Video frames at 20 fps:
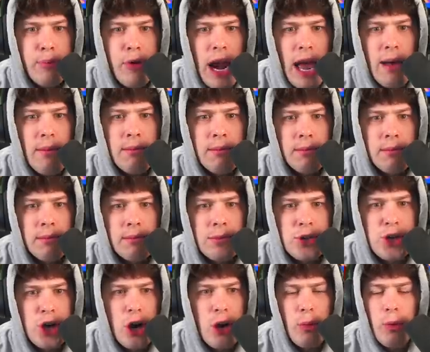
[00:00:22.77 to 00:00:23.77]
Prem?
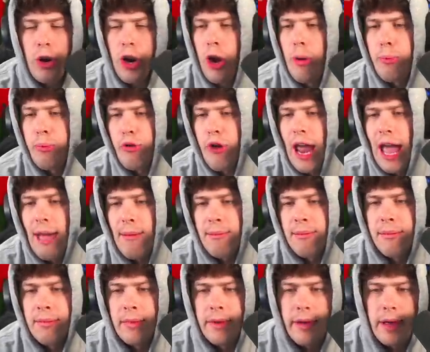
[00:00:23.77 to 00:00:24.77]
Sure, we'll go
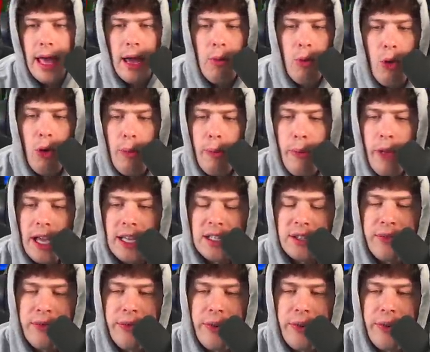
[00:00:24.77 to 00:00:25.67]
Prem. And we'll replace